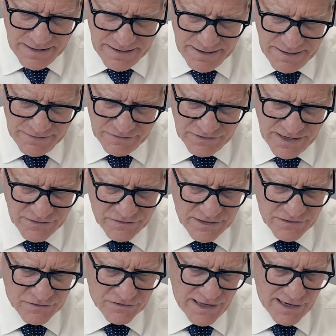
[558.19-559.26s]
It says
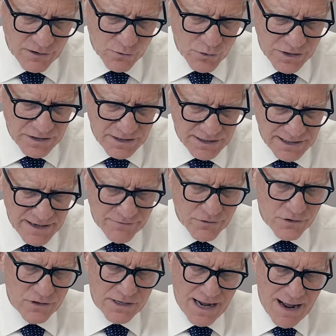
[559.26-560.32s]
that seller would
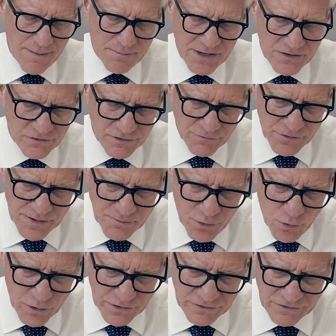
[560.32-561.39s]
deliver copies of
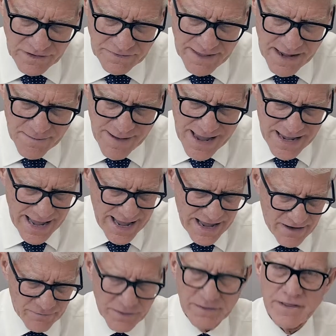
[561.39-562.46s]
reports that they may
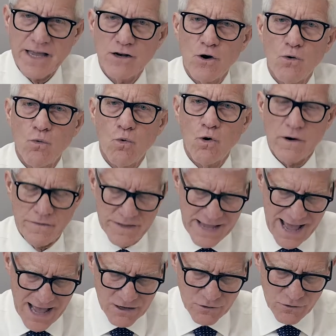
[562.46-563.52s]
have, but they don't warrant the
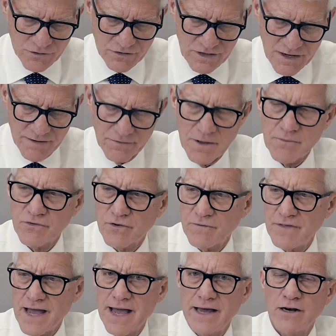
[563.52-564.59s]
accuracy of them. So
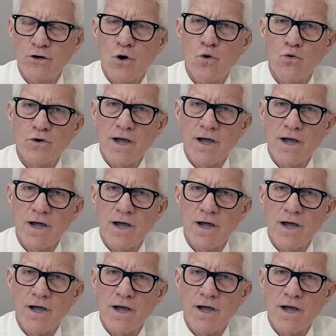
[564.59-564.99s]
if they had an old